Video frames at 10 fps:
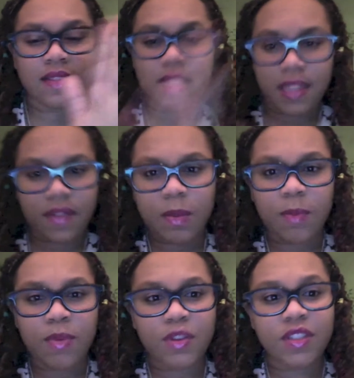7
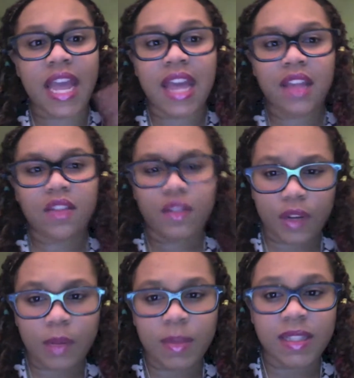members and the
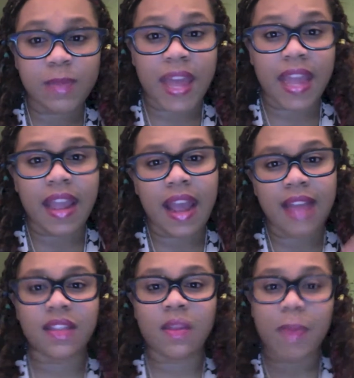30 months pay,
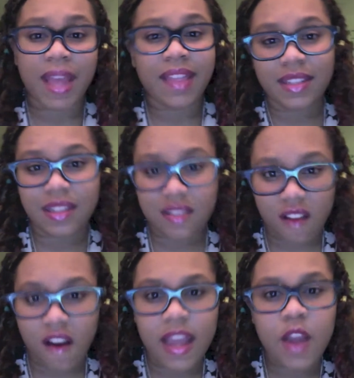as in the pay they did
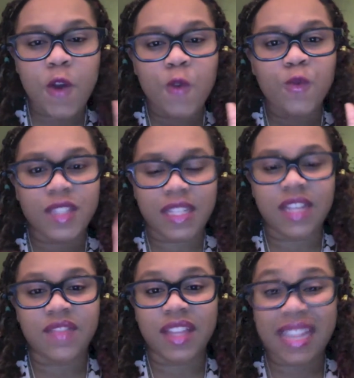not
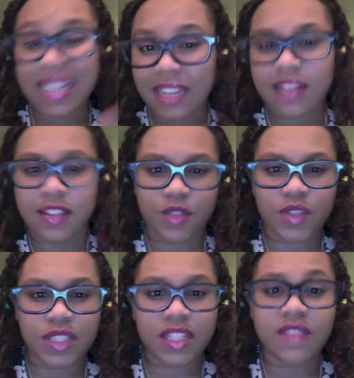receive that they needed to
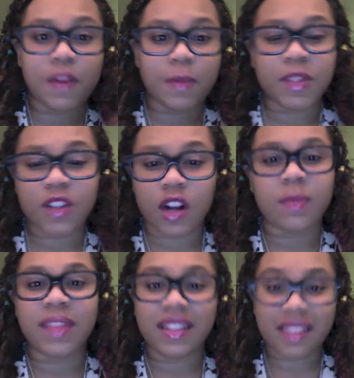receive from
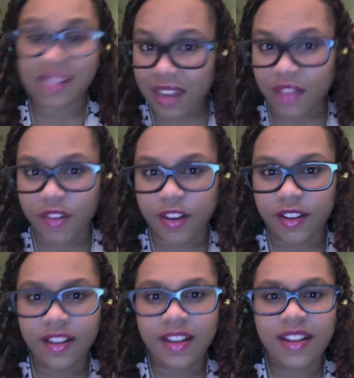Stardom that they never
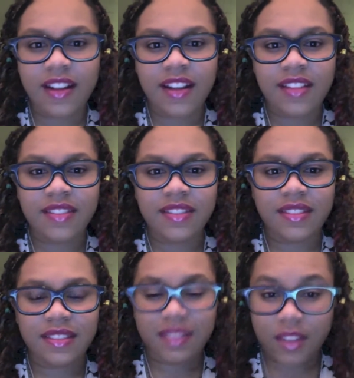
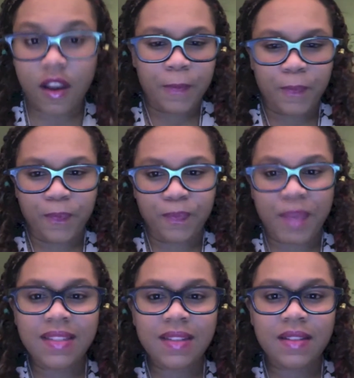got.
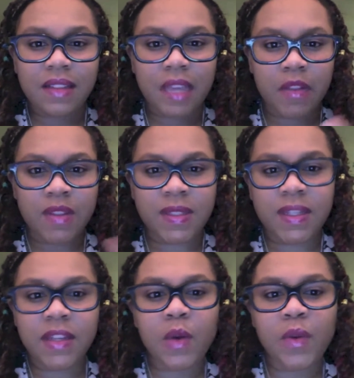Basically, the
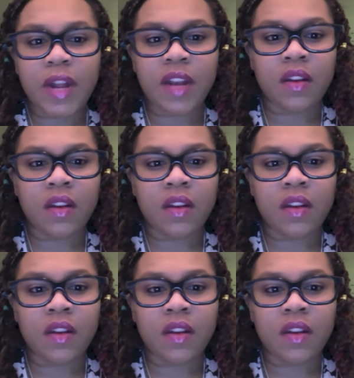CEO ran